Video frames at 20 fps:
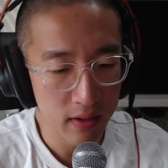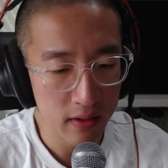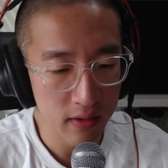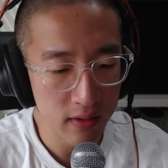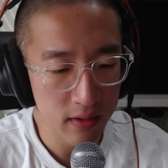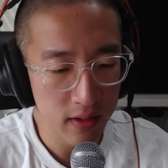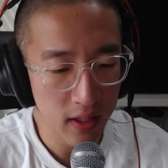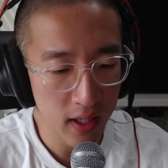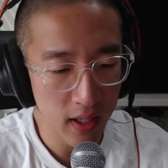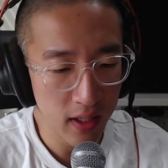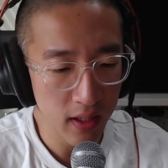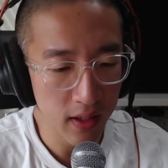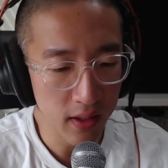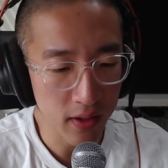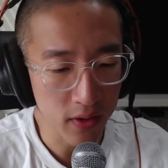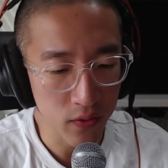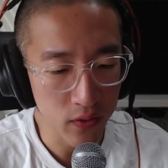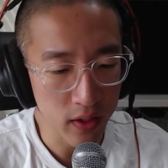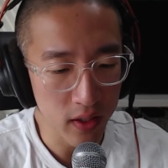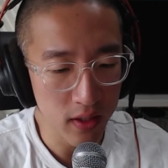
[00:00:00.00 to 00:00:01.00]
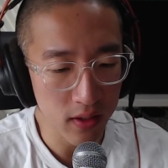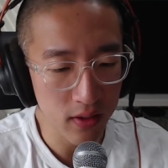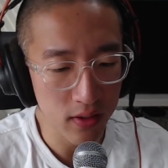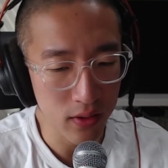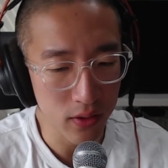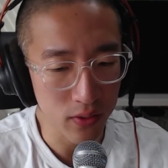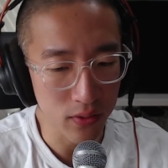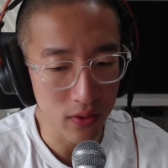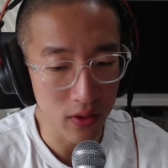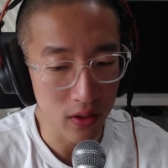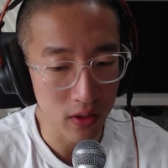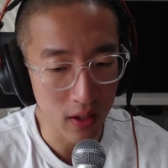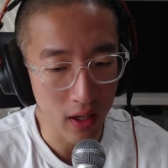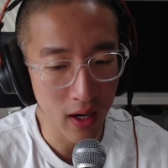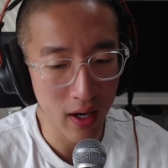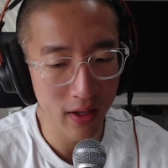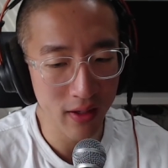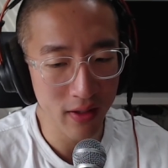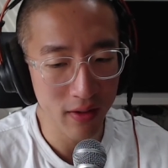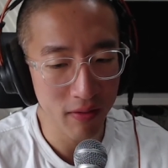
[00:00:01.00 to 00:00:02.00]
they agreed to
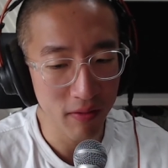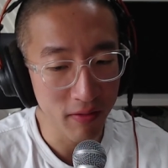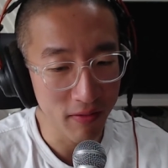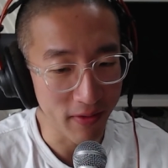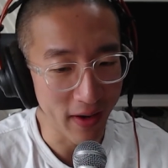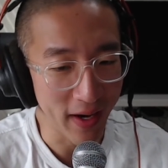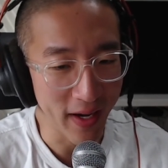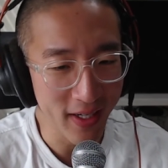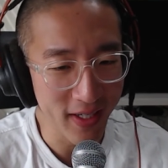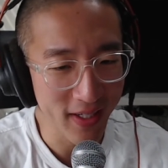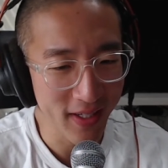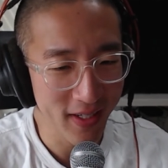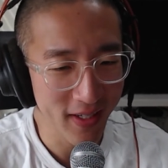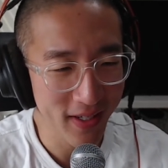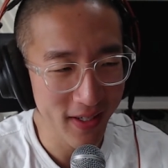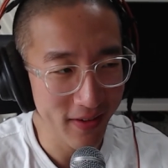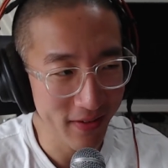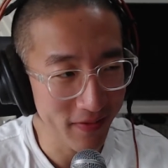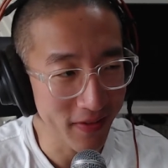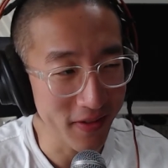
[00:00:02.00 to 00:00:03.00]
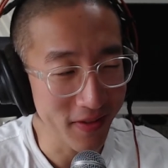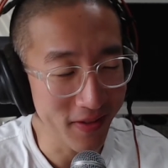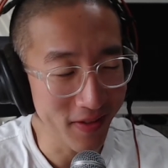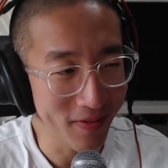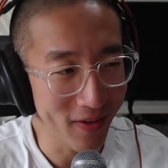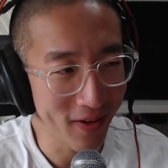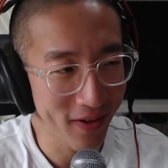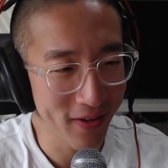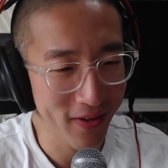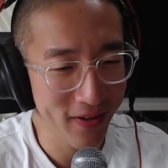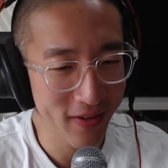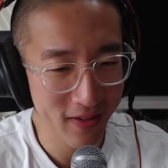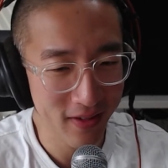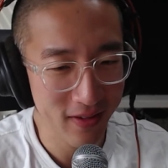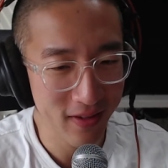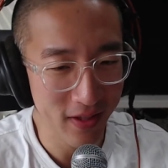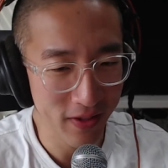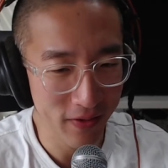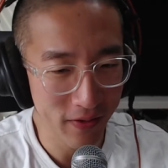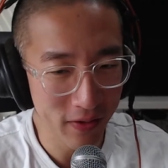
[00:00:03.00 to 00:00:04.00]
not fight. First of all,
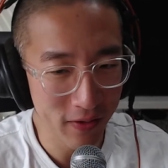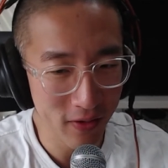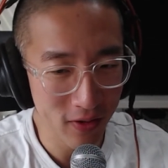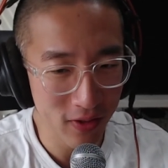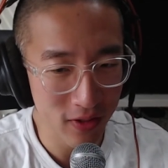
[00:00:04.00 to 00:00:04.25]
they agreed